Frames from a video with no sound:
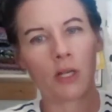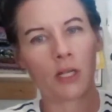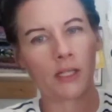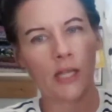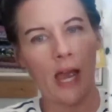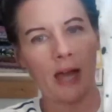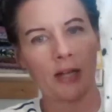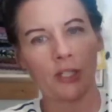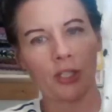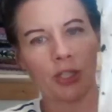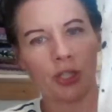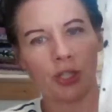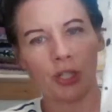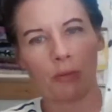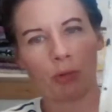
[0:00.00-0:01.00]
It's
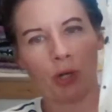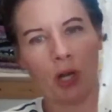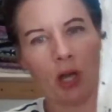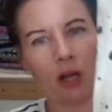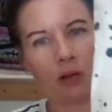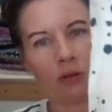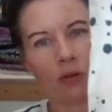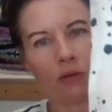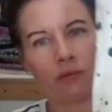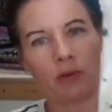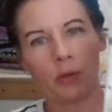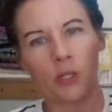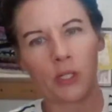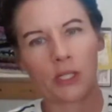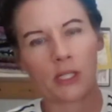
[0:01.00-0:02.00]
actually shimmery. I don't know if
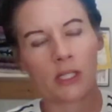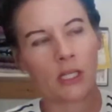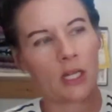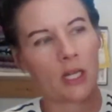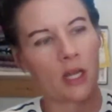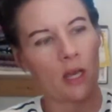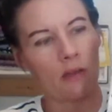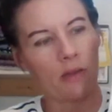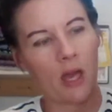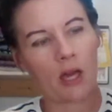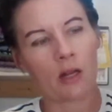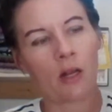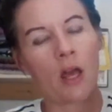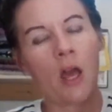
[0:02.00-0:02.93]
you can see that